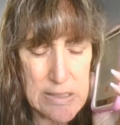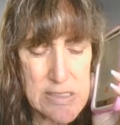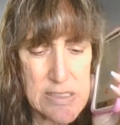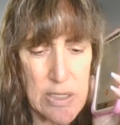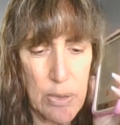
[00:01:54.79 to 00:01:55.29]

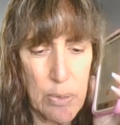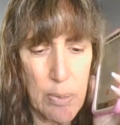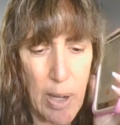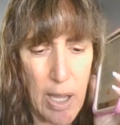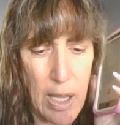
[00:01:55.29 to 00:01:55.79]

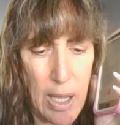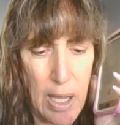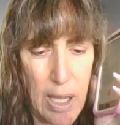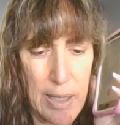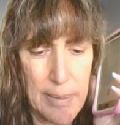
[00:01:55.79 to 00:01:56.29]
So
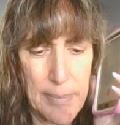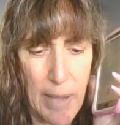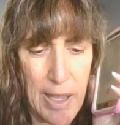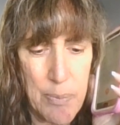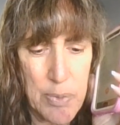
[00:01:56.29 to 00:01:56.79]

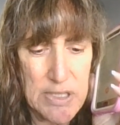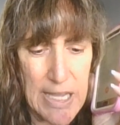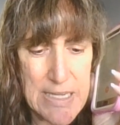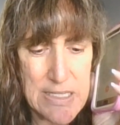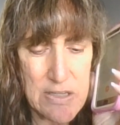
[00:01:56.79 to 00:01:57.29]
I would
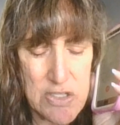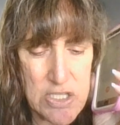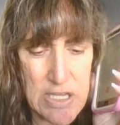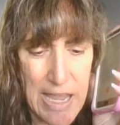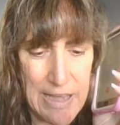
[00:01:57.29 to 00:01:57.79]
like
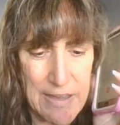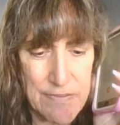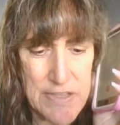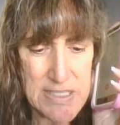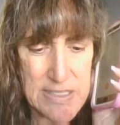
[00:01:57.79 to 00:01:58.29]
to
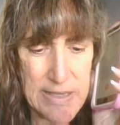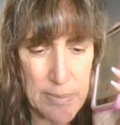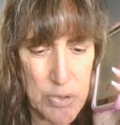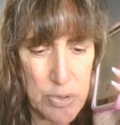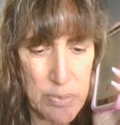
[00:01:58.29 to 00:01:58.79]
have this
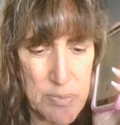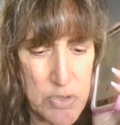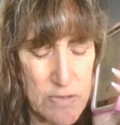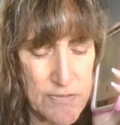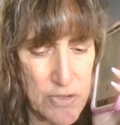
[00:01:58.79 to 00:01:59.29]
number
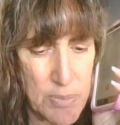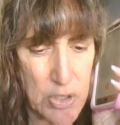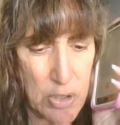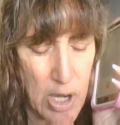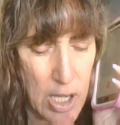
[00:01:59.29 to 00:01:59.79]
removed from
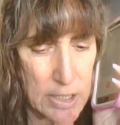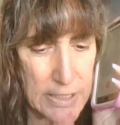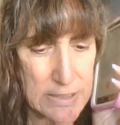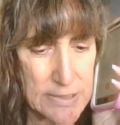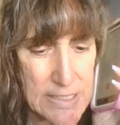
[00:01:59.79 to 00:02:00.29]
your
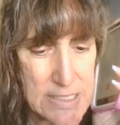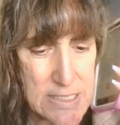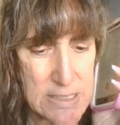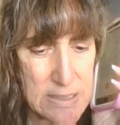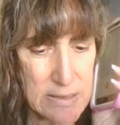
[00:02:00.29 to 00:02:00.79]
calling
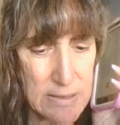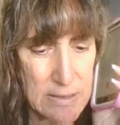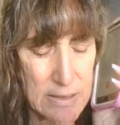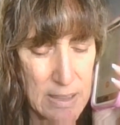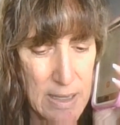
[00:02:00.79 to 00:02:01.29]
list,
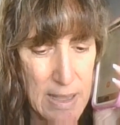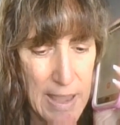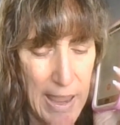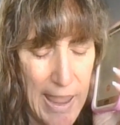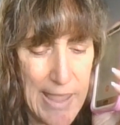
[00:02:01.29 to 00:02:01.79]

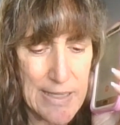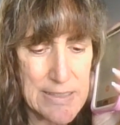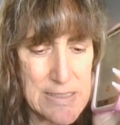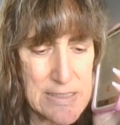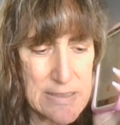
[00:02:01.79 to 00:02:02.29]

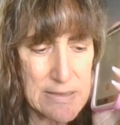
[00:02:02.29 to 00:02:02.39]
and